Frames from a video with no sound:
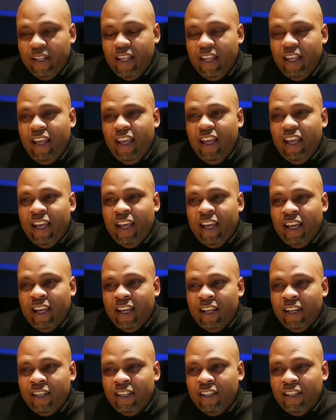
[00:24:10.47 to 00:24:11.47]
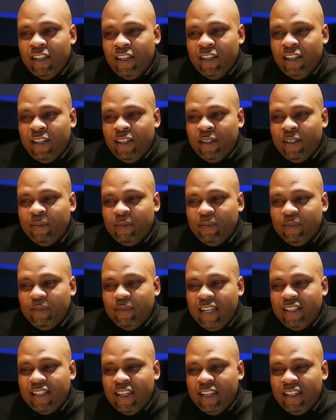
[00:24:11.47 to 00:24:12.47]
And I
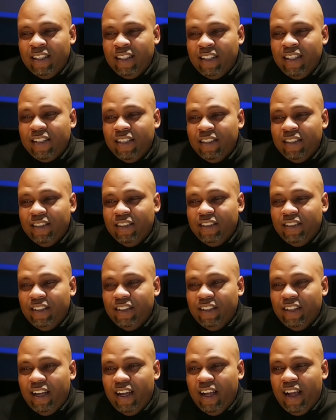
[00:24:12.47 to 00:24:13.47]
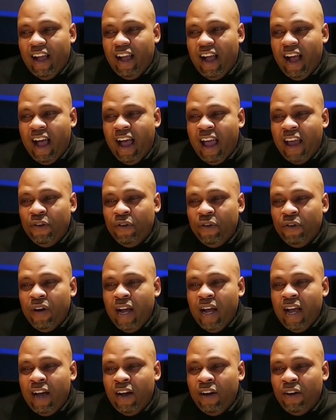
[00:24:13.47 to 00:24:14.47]
said, listen, I don't know
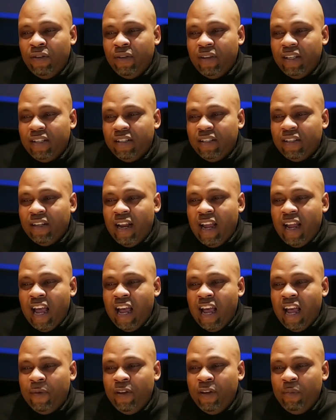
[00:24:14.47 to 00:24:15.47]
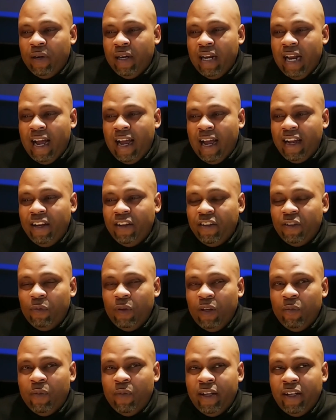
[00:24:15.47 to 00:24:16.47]
how this is going to happen, but I need to be
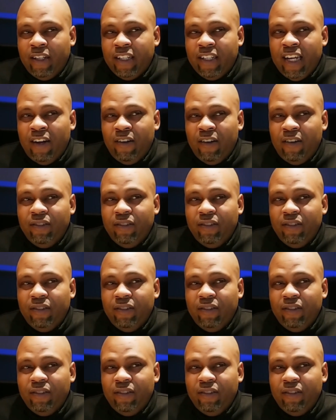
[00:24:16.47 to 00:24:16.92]
bailed out